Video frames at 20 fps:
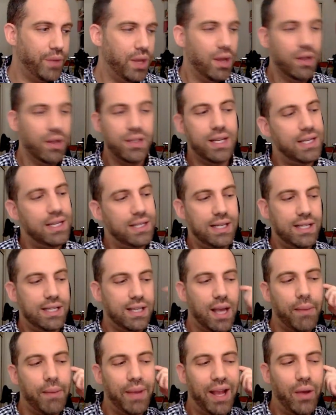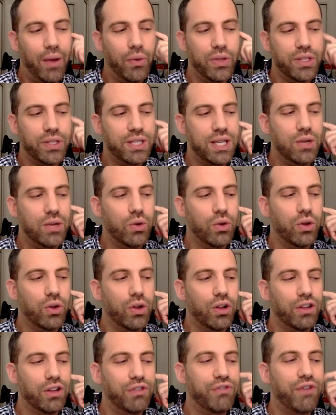Disney's coming out with a sequel
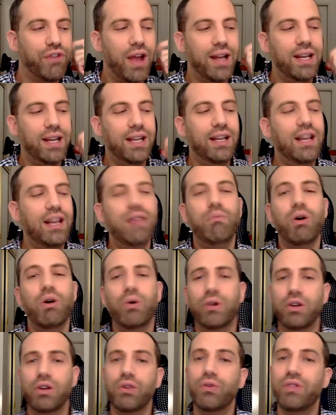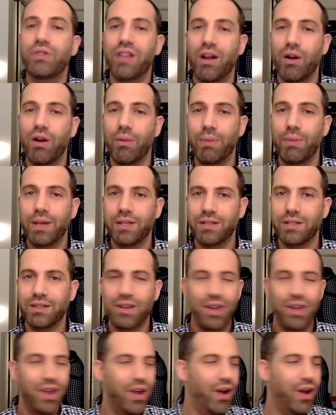called Finding Nemo, a New Therapist.
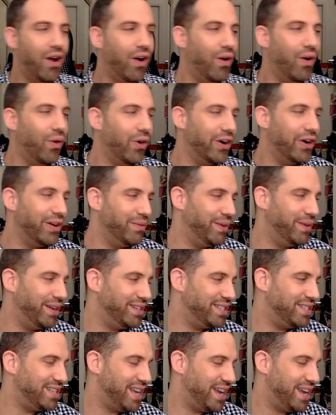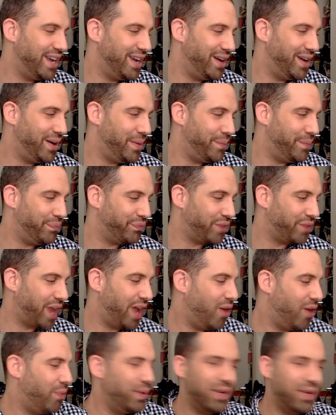Or you might say, I
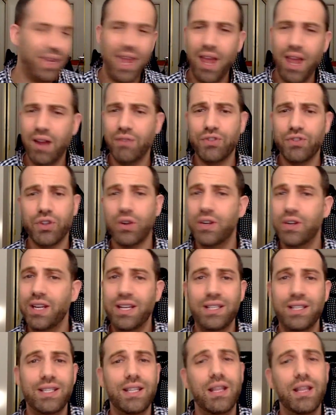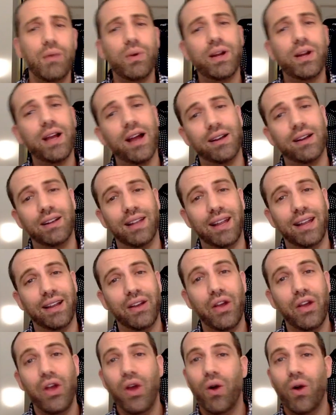opened a can of sardines and they were cuddling.
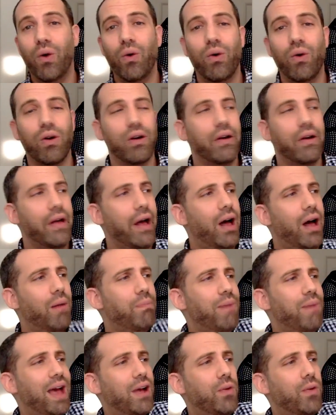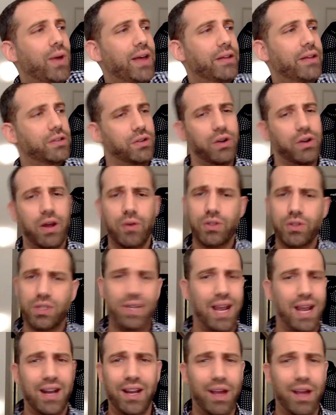Or humpback whales are now
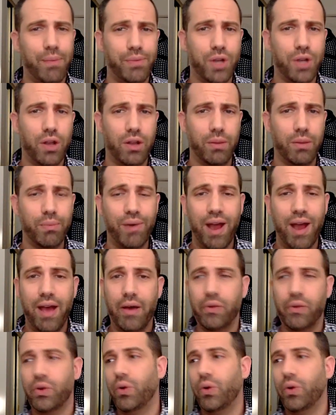standing up tall and proud.